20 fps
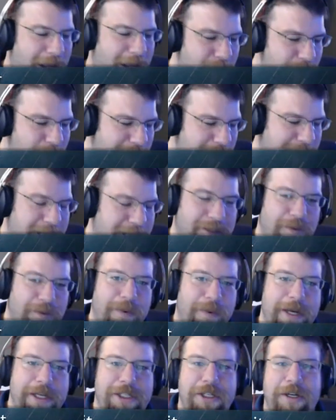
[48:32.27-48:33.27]
I want to get The
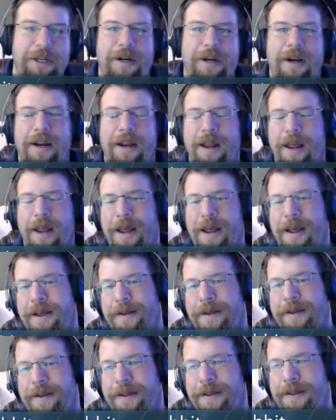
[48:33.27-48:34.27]
Witcher.
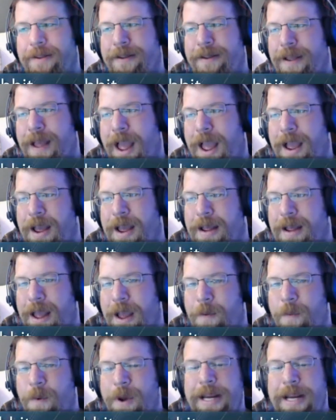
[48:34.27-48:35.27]
Uh,
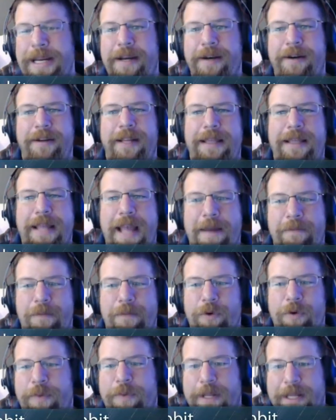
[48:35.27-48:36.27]
I want to hear that that
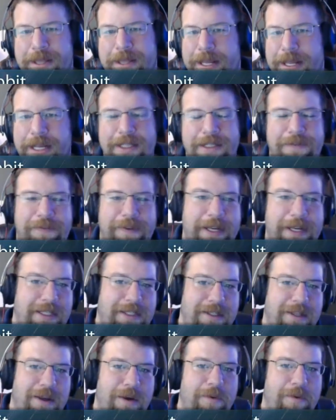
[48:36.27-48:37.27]
movement thing is
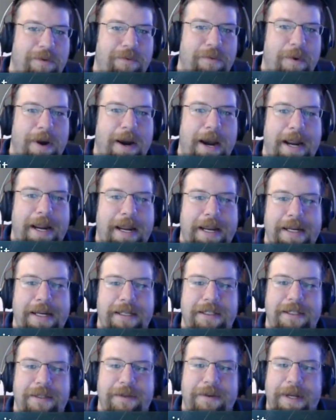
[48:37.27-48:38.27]
fixed though before I get
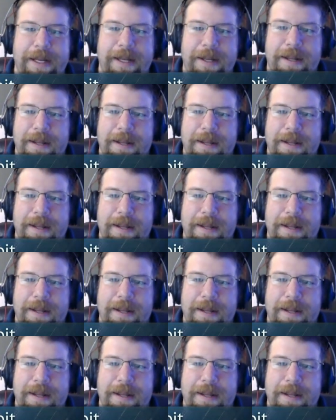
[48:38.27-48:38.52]
into it.